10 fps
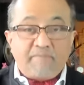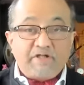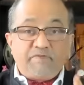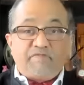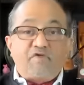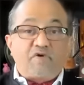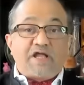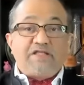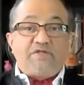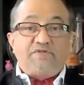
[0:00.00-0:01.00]
But before
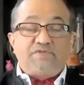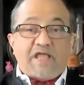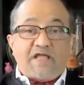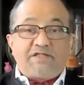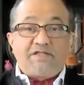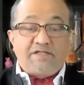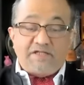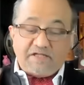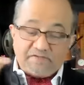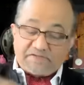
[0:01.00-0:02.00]
I do that
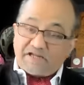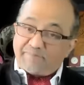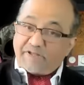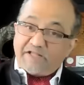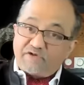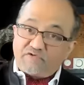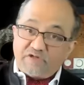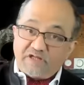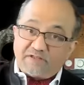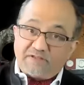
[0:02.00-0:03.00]
and start playing the
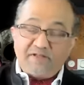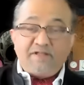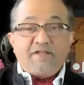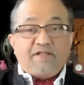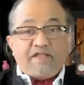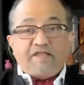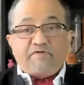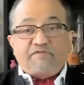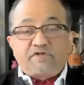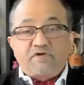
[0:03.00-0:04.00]
real Game
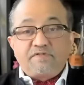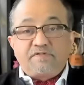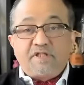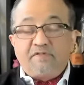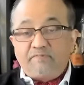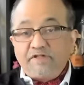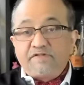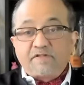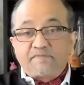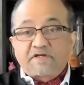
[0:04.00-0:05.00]
of Thrones,
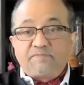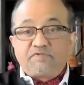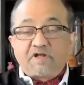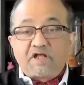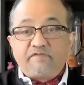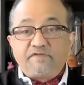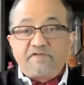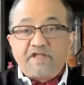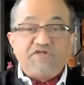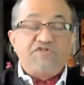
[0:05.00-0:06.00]
please subscribe to
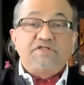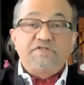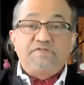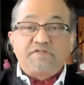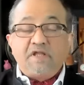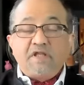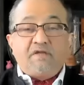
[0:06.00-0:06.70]
Conversations,